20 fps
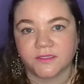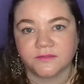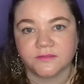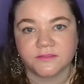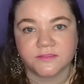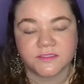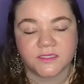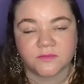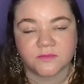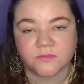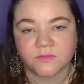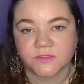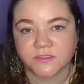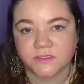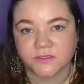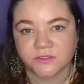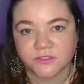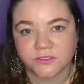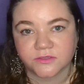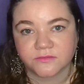in the same
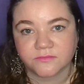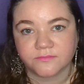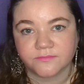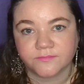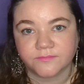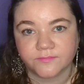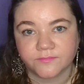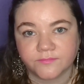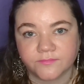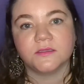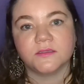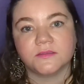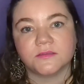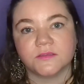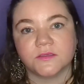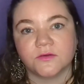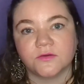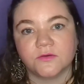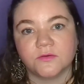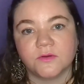position.
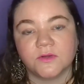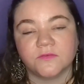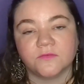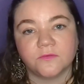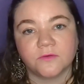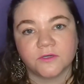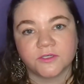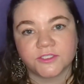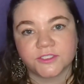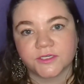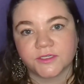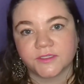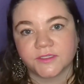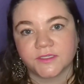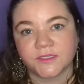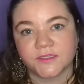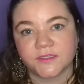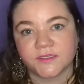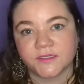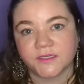So
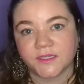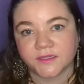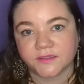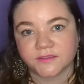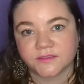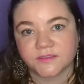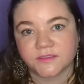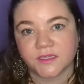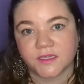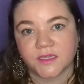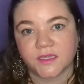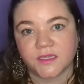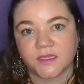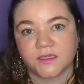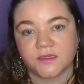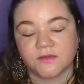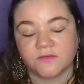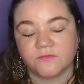unfortunately, the next day,